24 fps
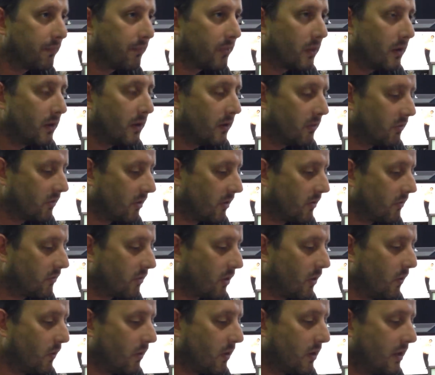Right. So,
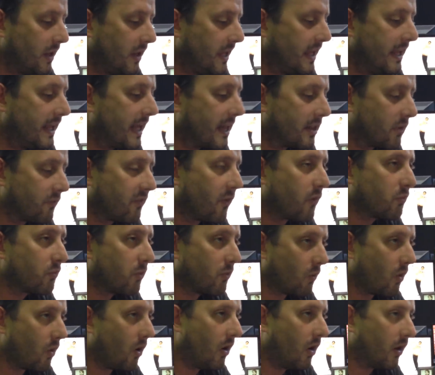so, so he got the
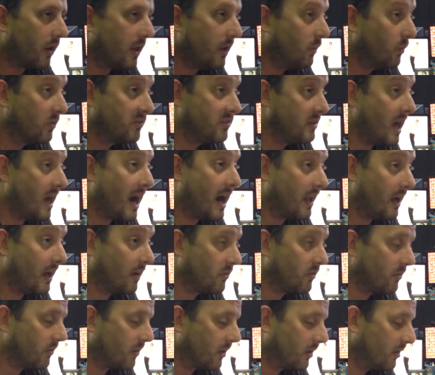first one wrong. It was okay. not
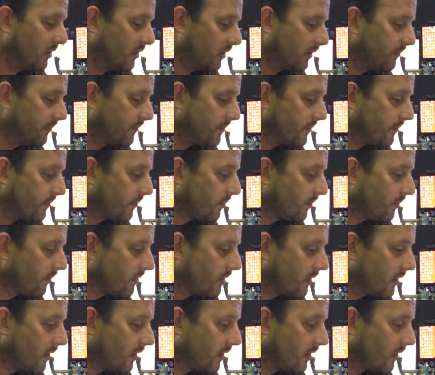how to Rocket. Okay. So he